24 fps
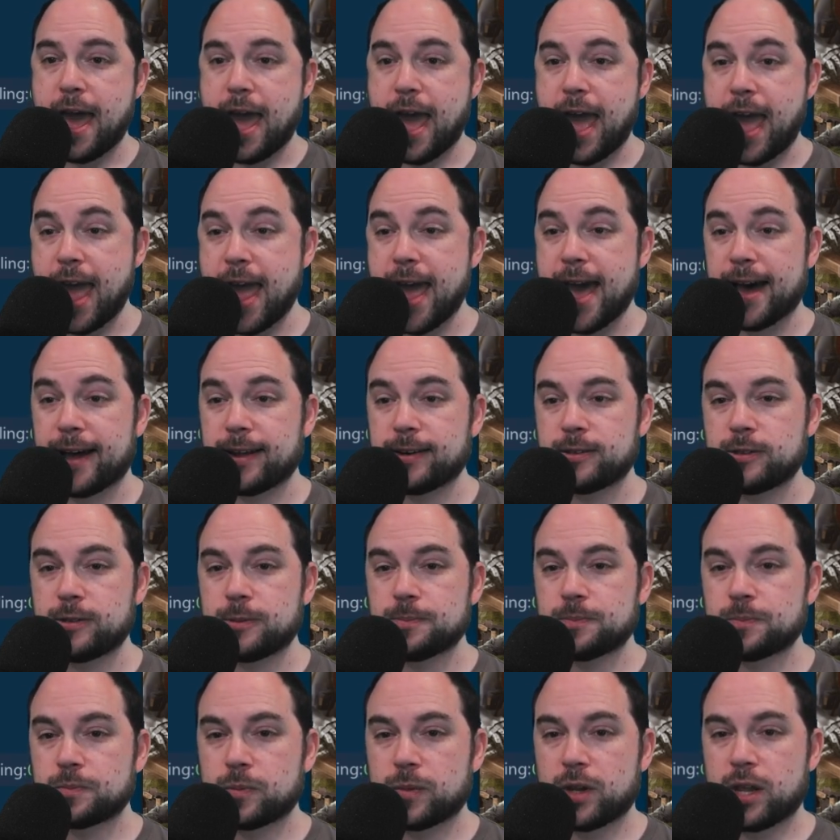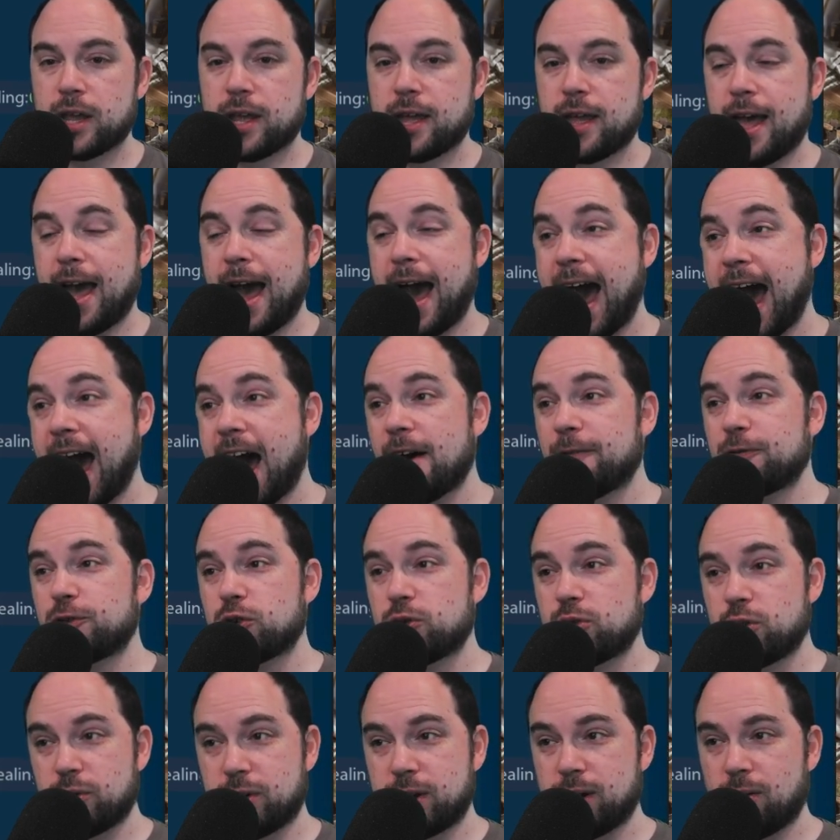And
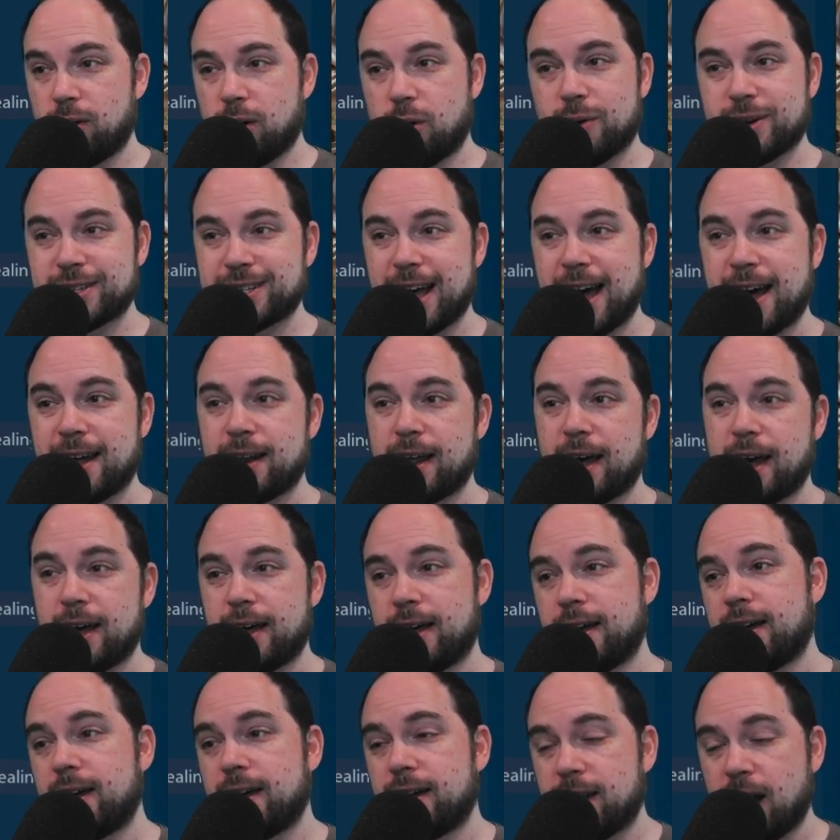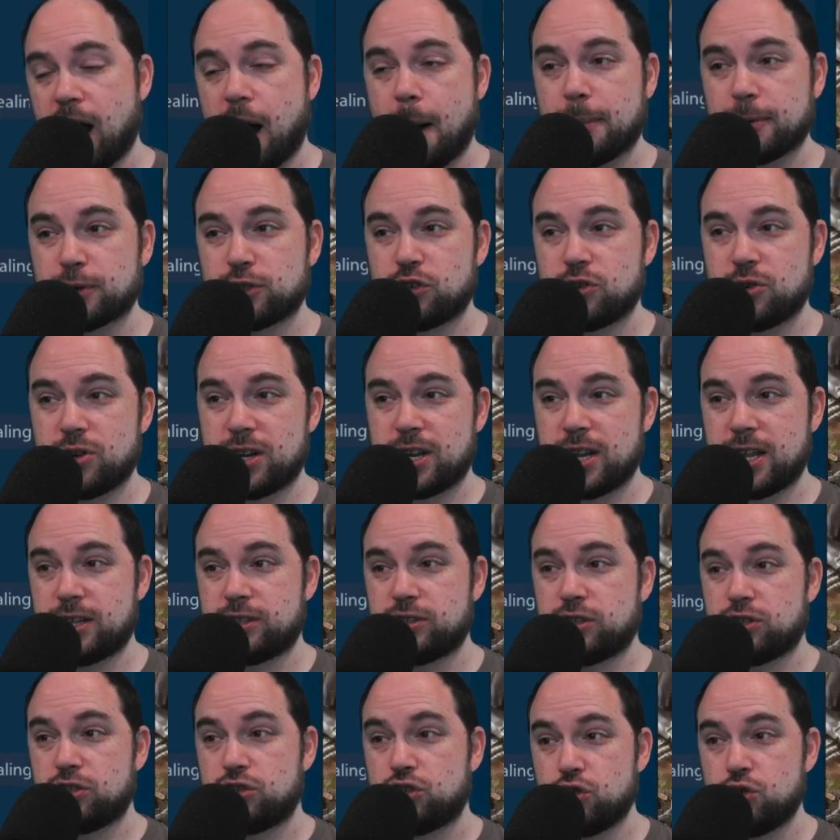after their hero has had an opportunity
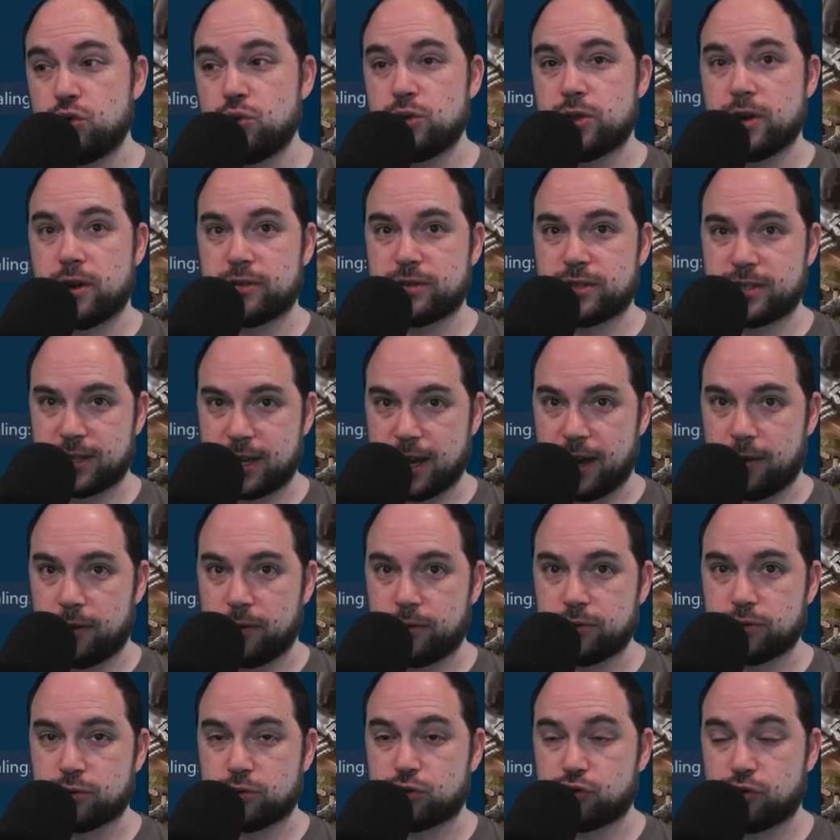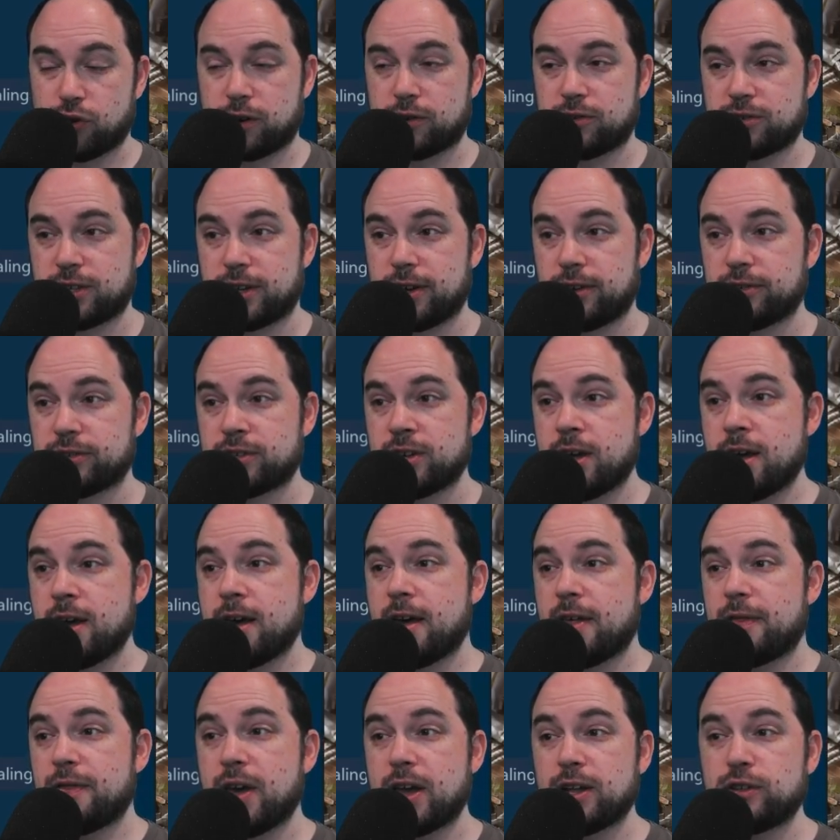to do their skills or trigger skills,
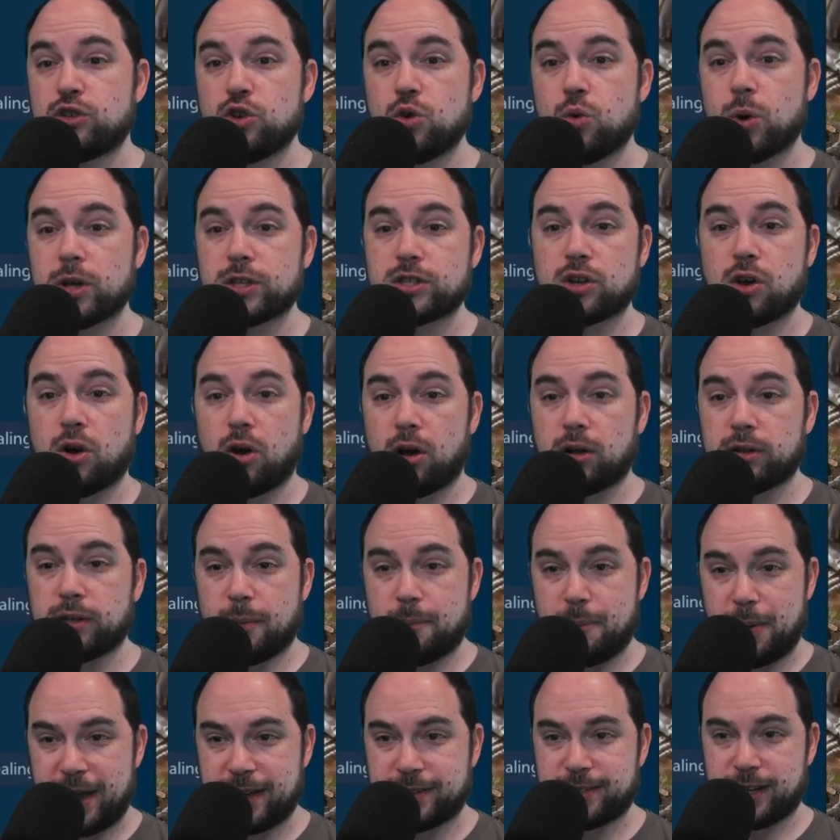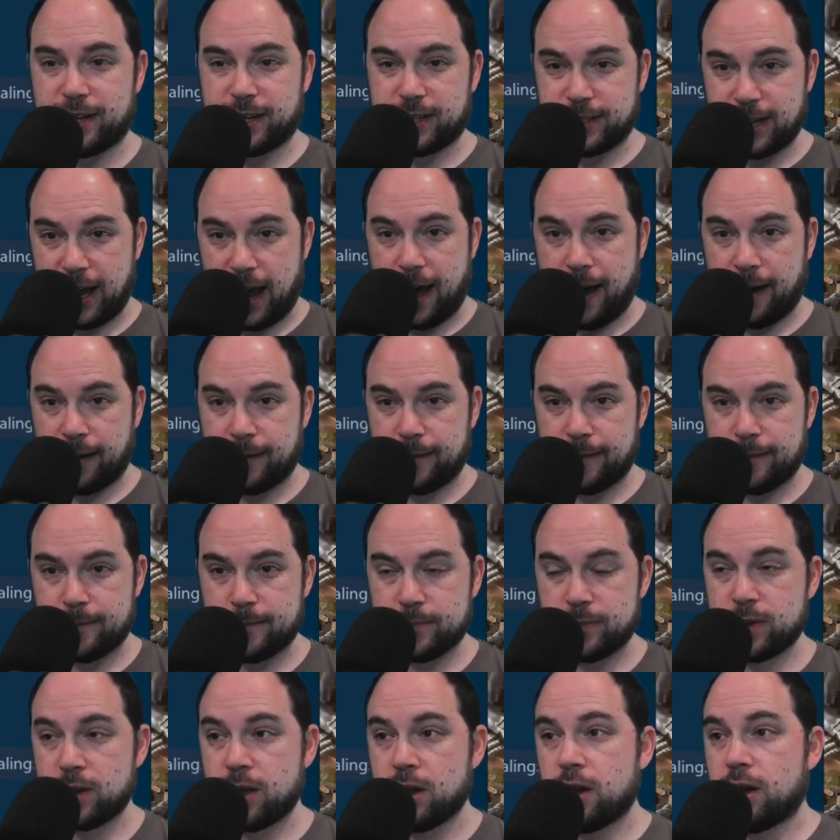they do what's called a basic attack.
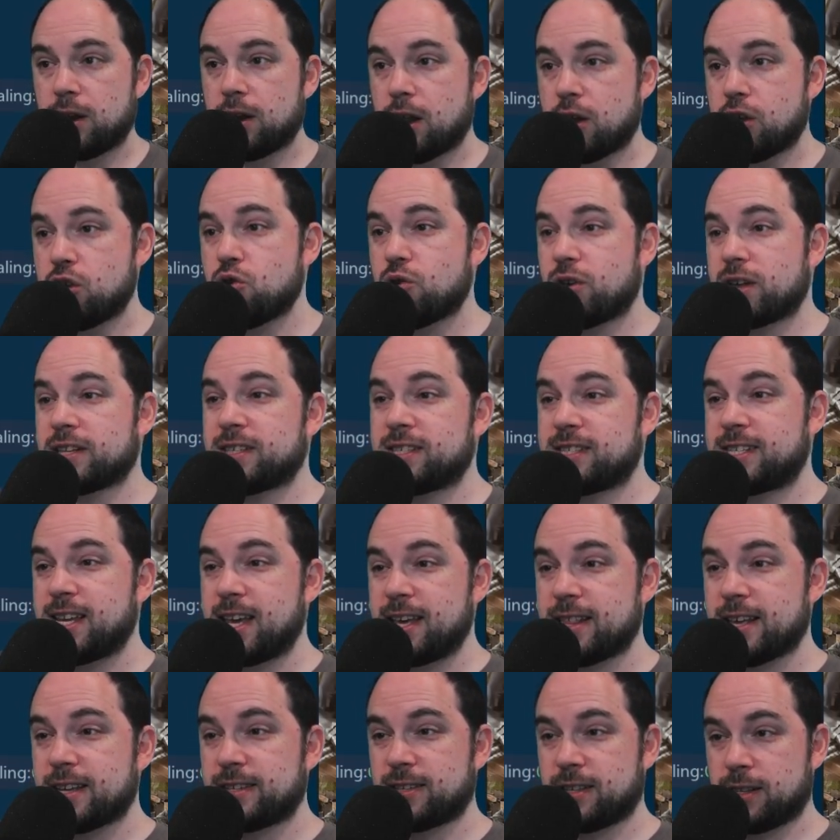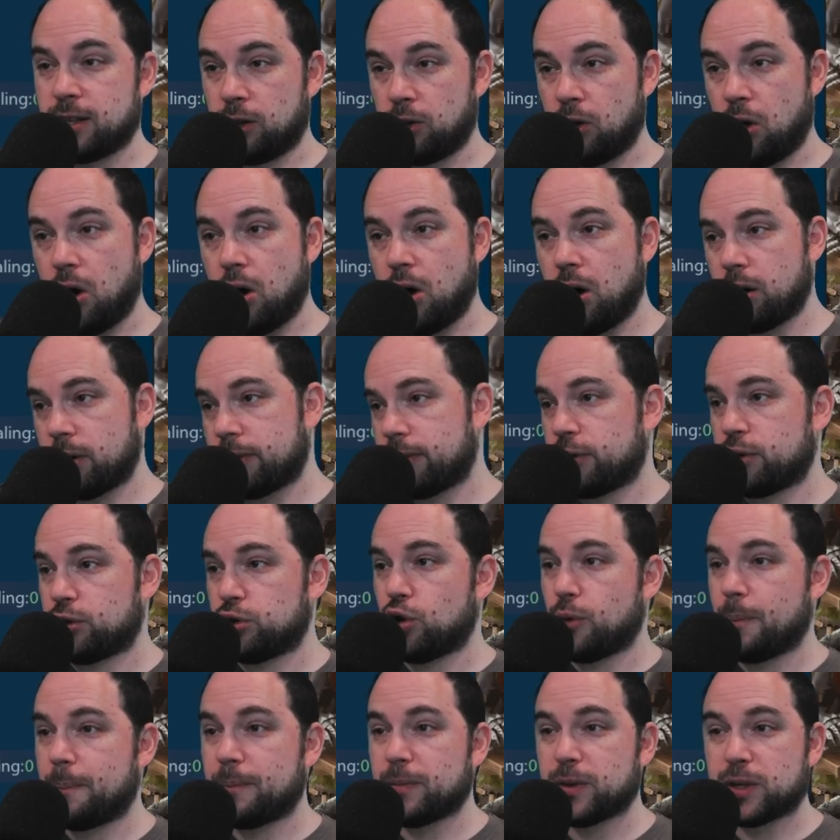Now, you can see this in the log.
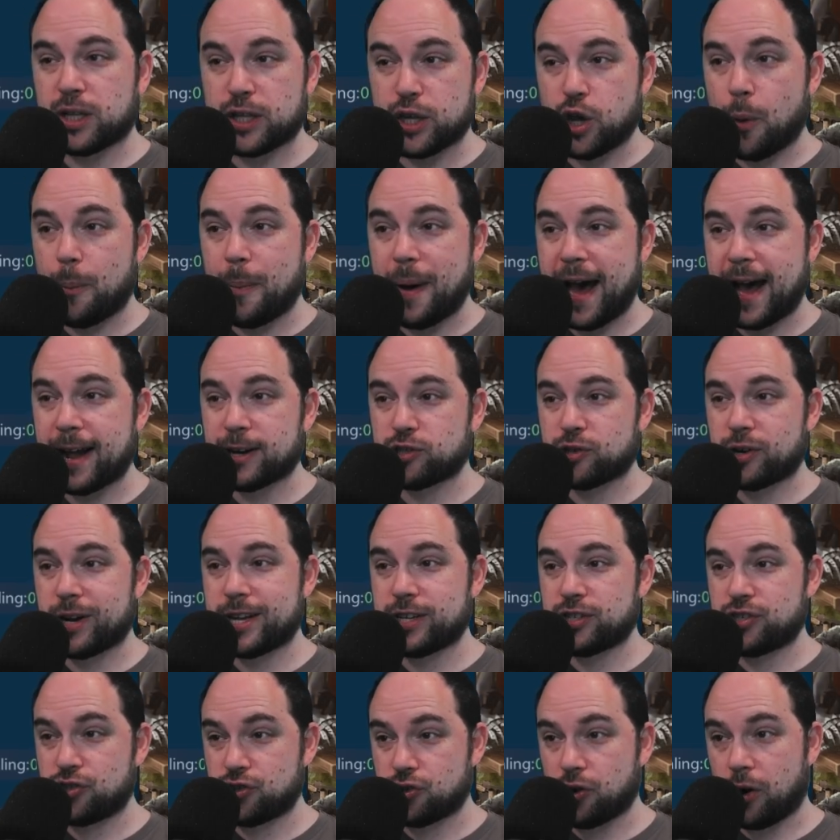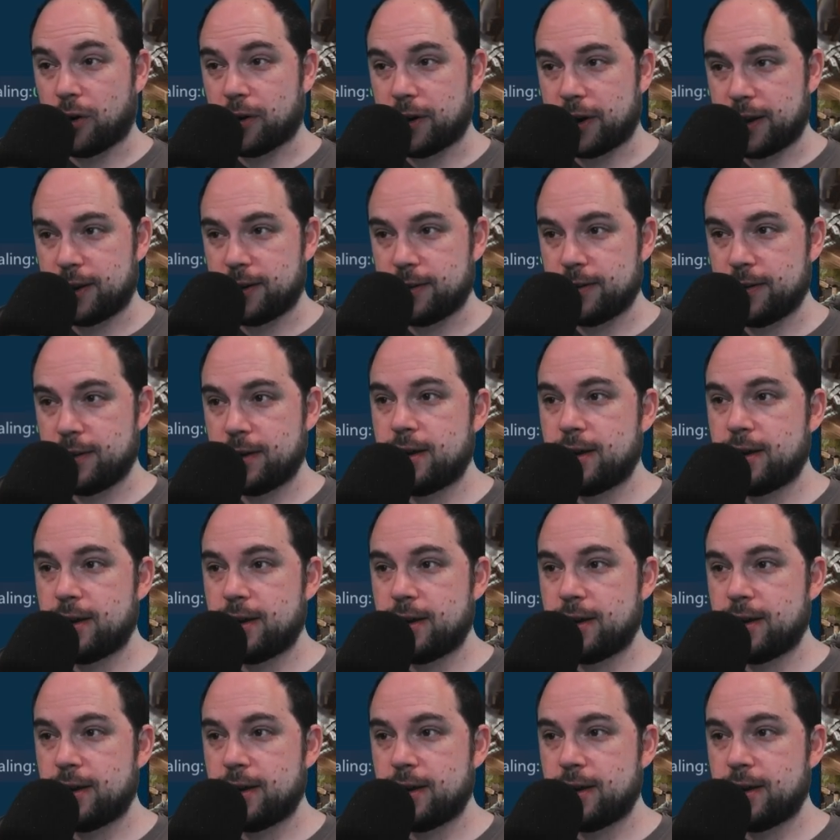Cleopatra has started.